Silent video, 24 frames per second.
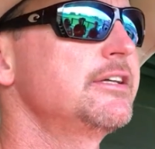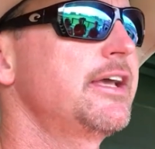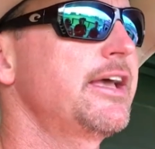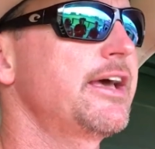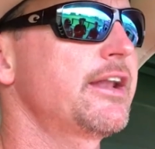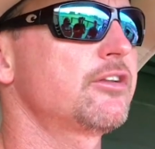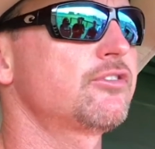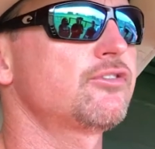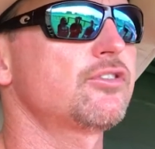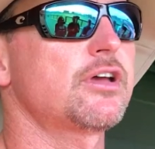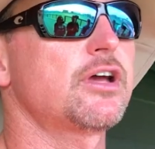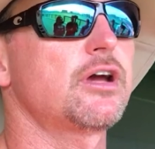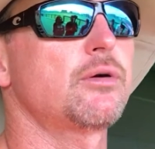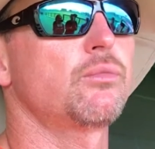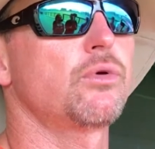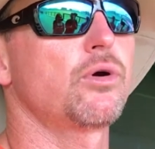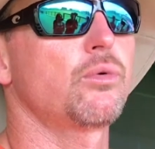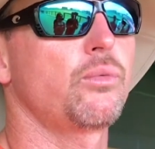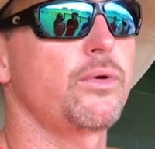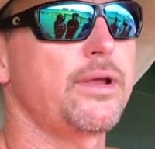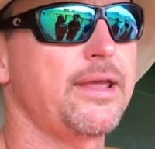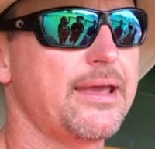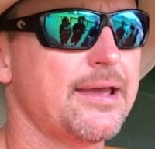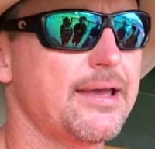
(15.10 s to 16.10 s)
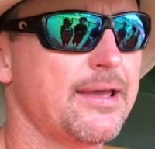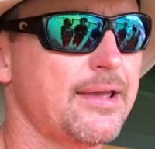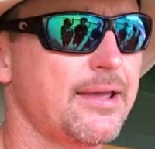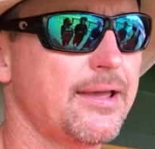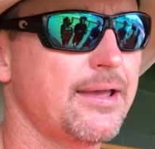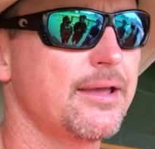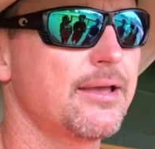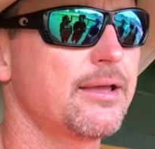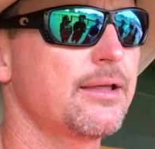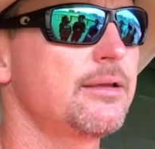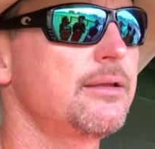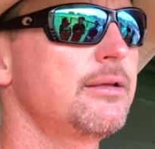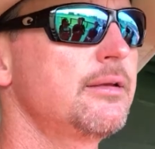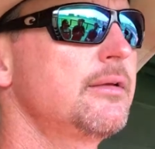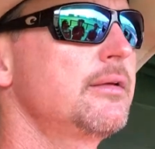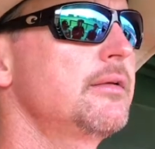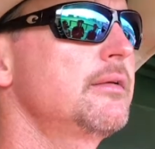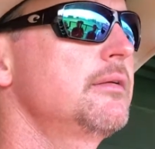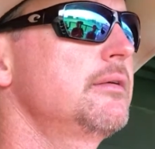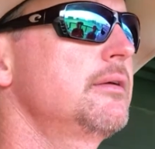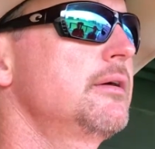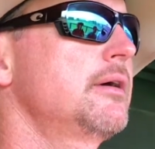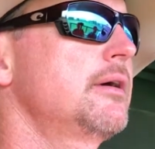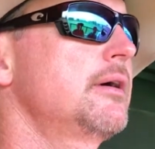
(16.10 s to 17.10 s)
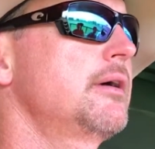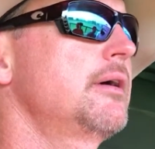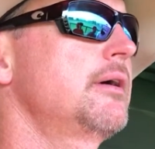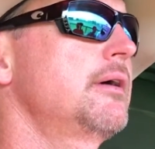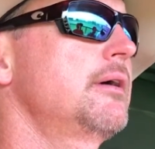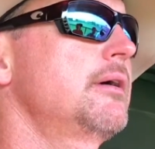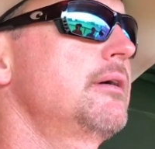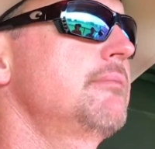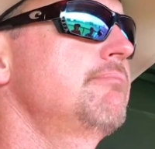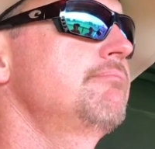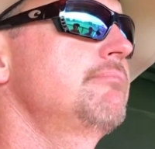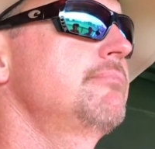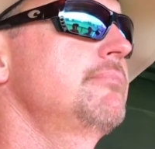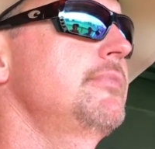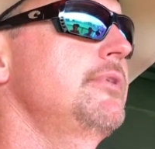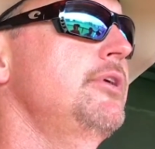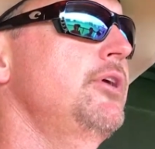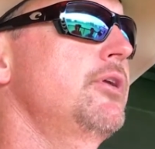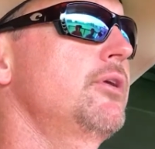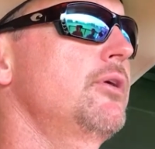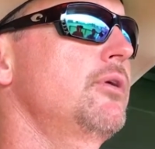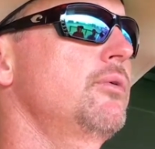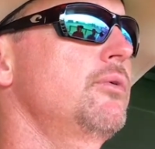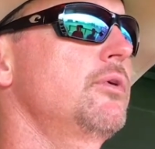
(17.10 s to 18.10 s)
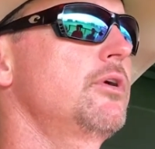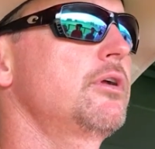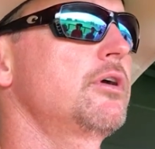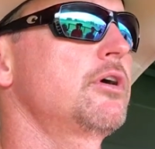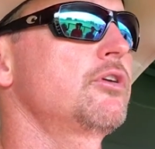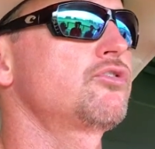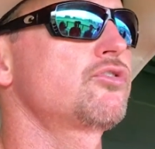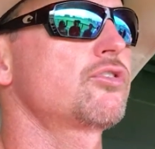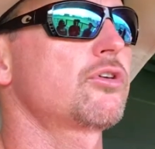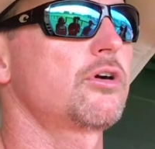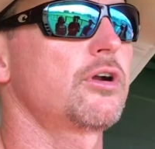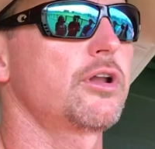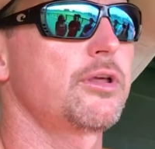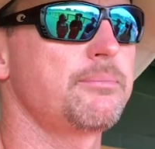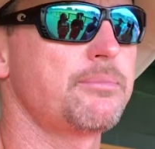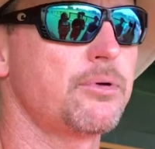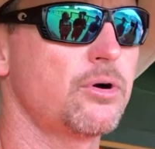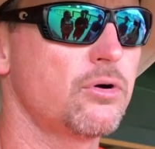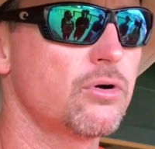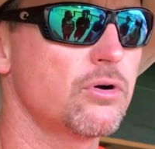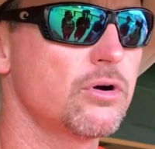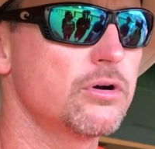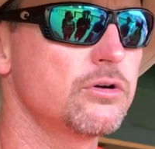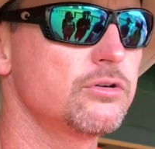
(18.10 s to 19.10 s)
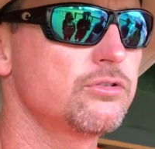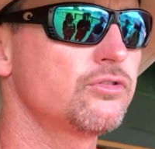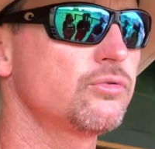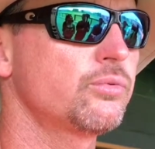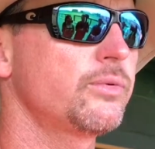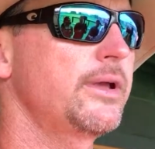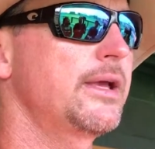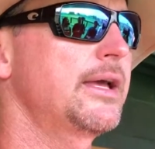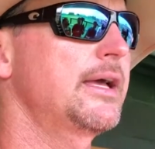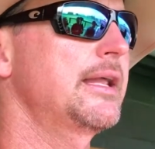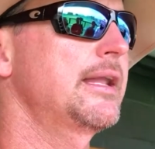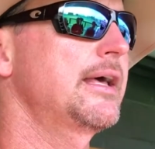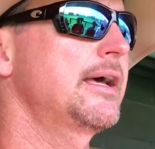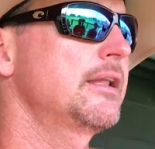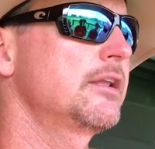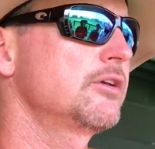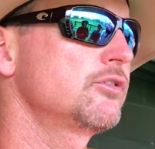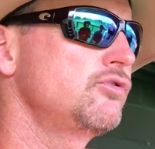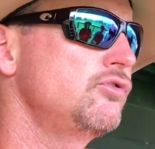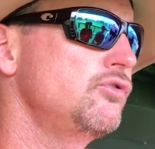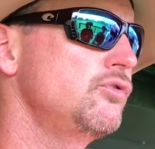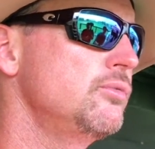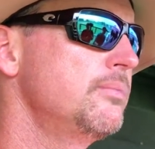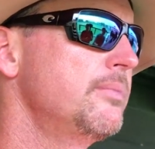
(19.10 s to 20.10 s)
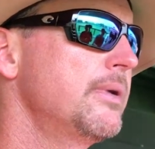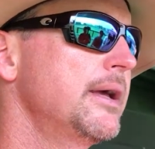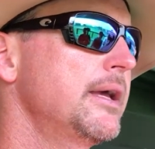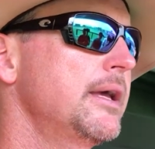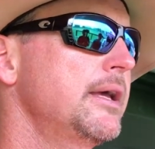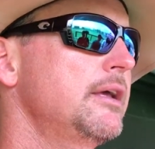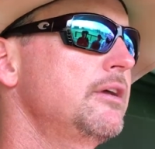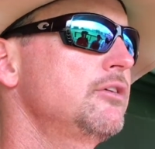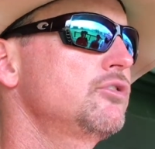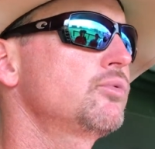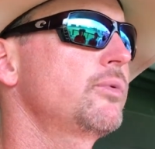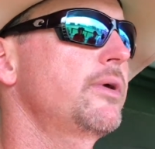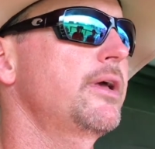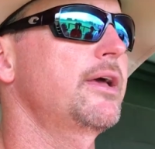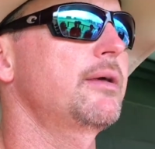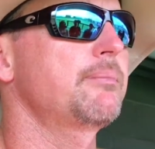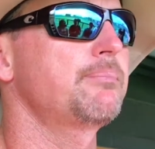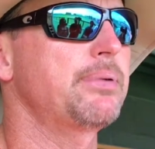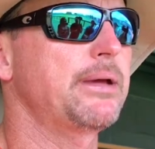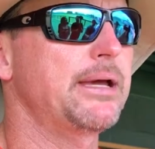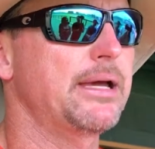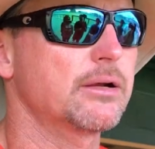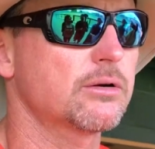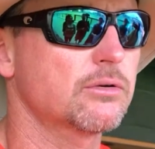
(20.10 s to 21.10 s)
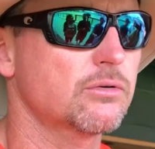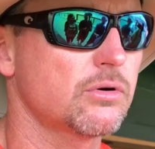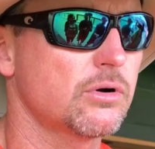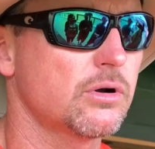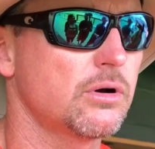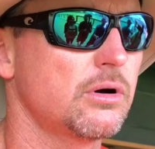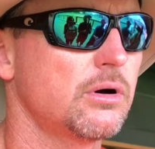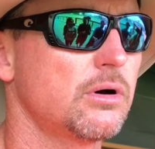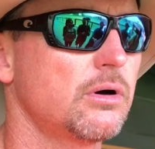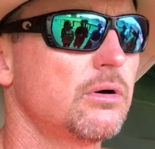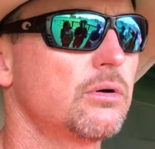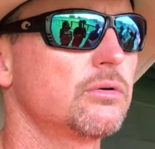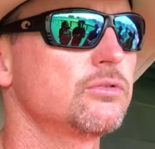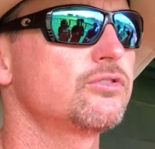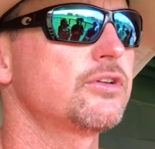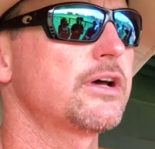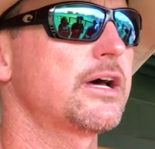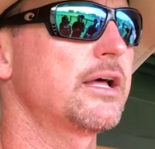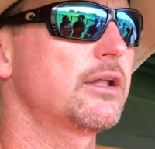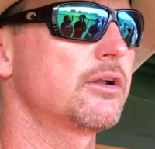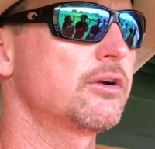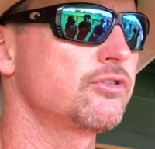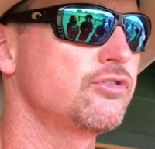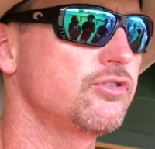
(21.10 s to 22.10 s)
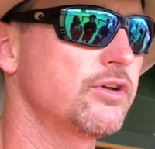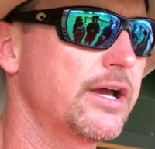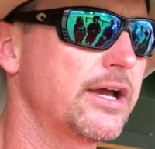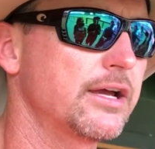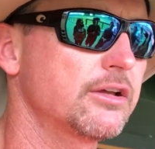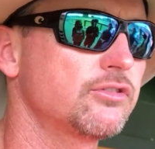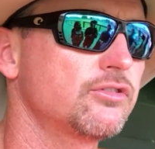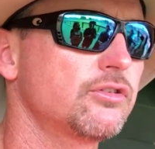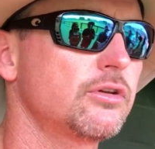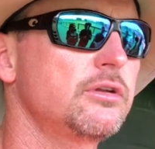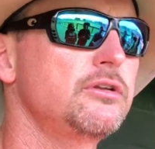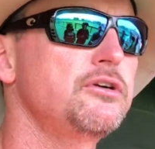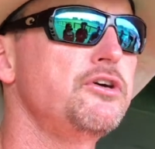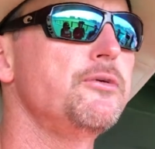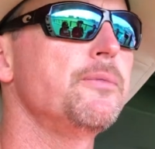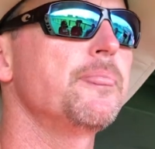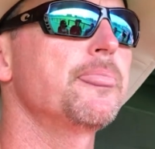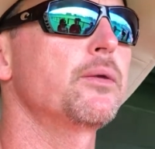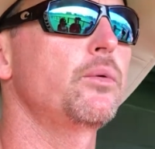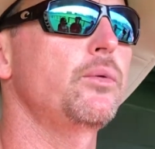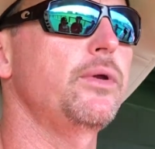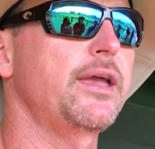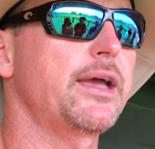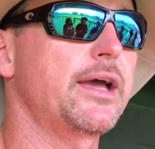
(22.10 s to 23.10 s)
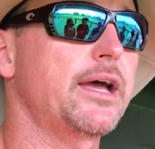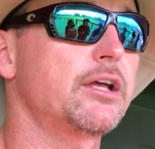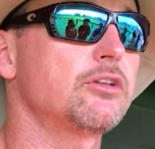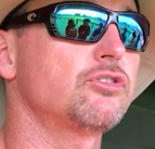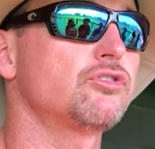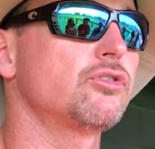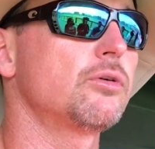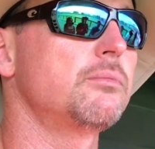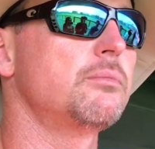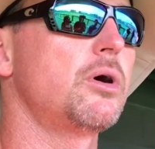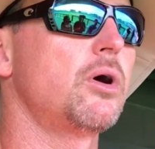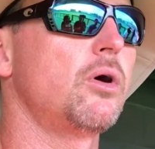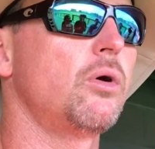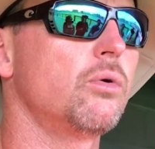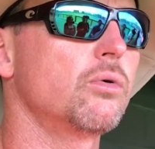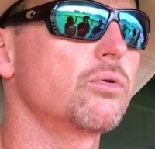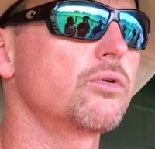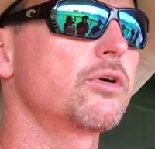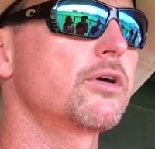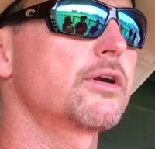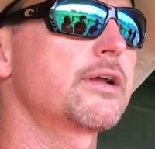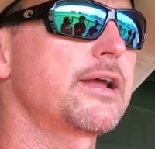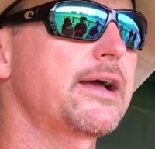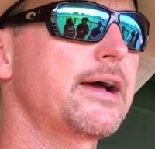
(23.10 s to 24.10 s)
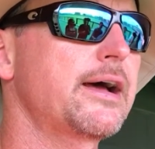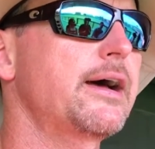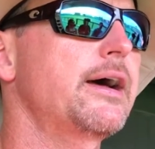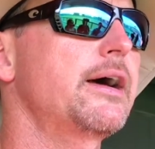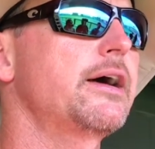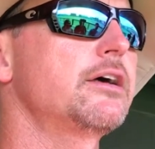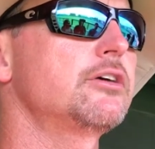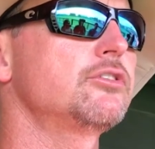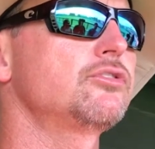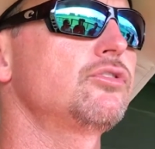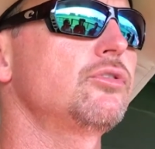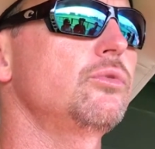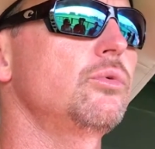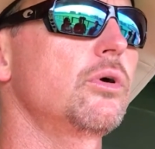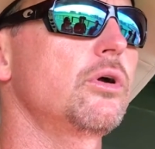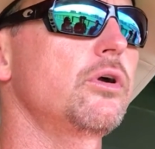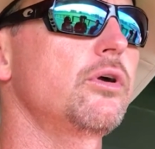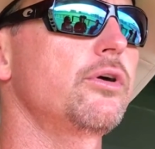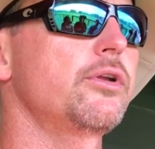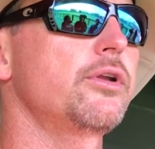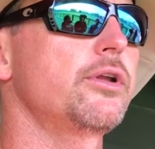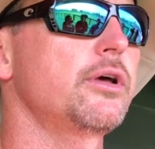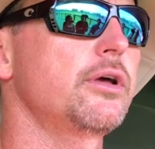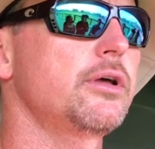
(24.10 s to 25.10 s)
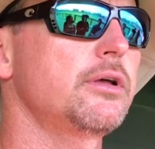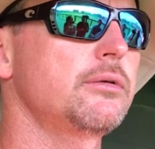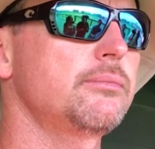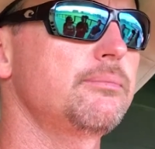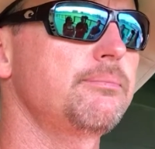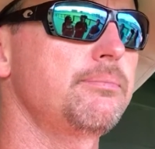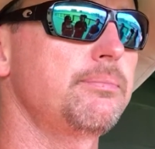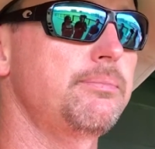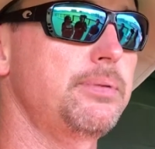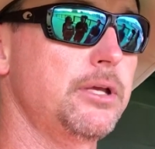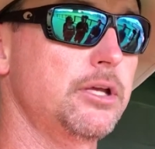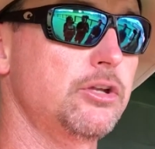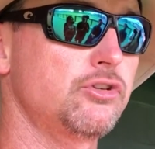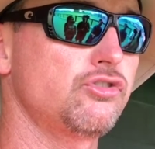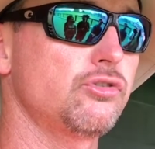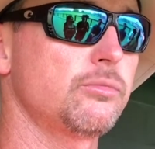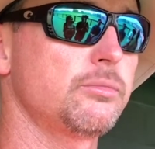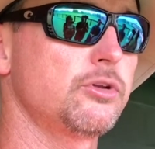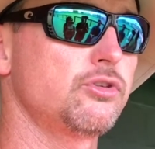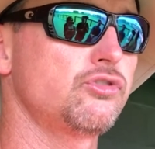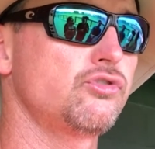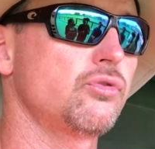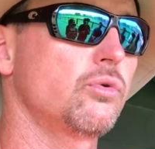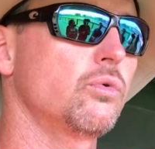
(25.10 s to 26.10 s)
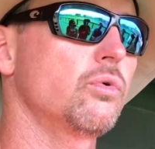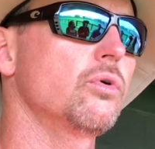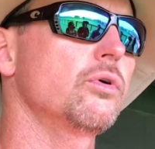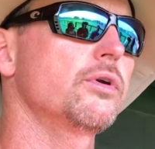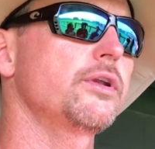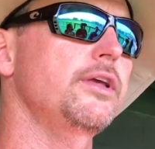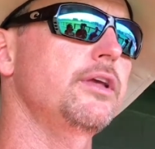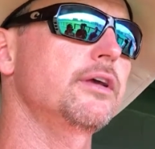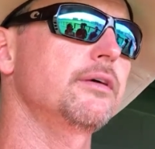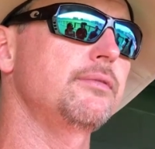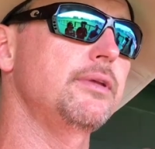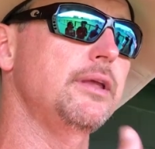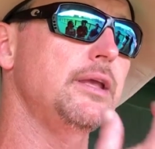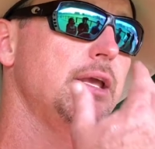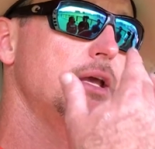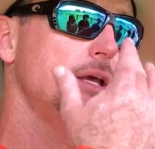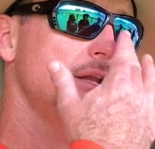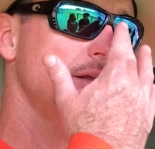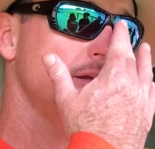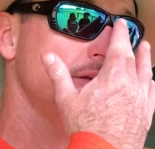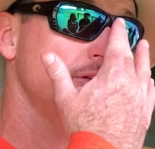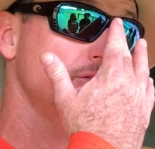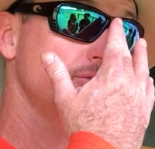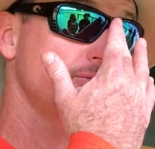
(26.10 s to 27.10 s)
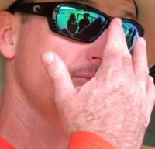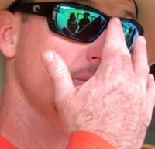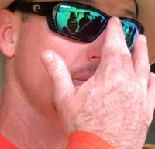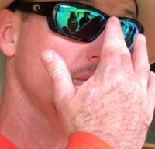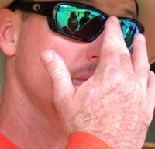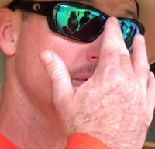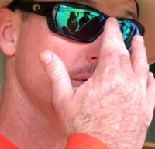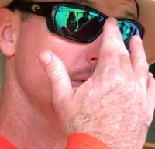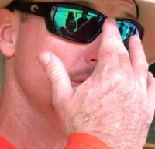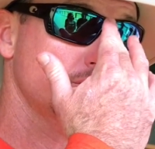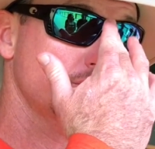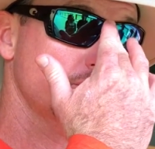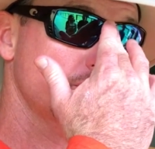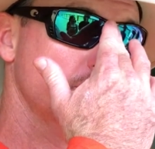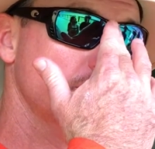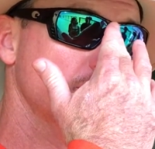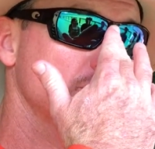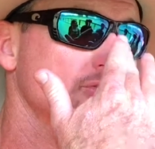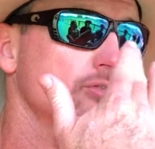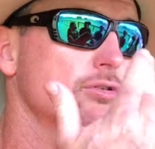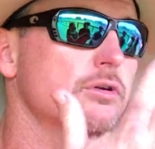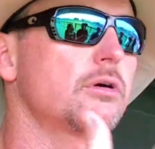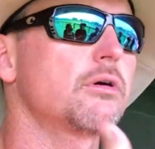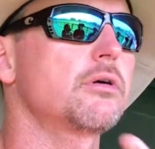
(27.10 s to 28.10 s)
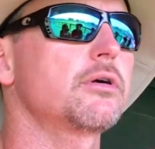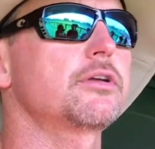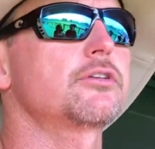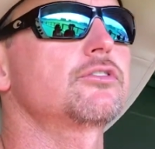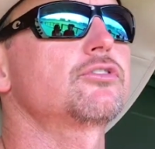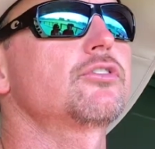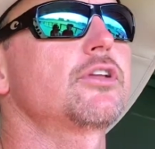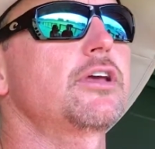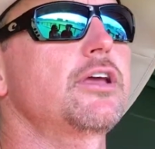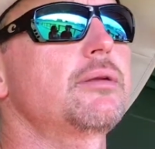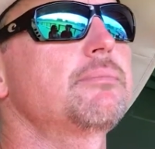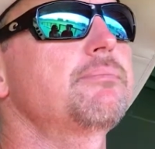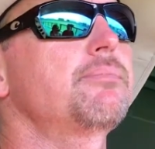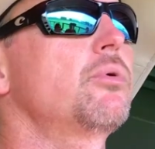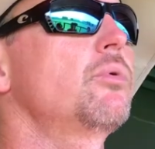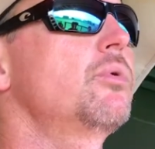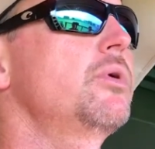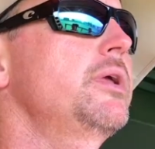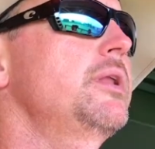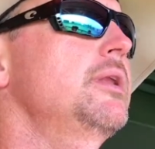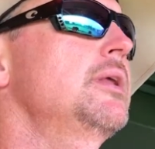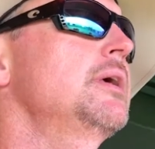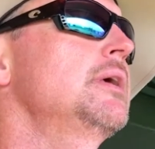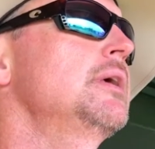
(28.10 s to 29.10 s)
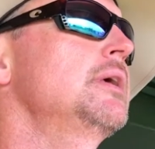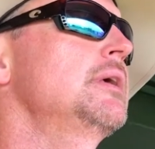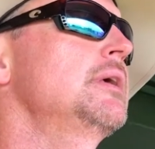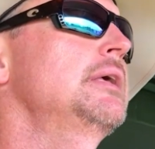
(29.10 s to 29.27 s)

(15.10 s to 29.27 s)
at a time where we had a Charlie Barnes, we had Alex Eubanks, we had Pat Crawl, Tyler Jackson. We had some older guys who were going to pitch a majority of the innings for us from a starting standpoint.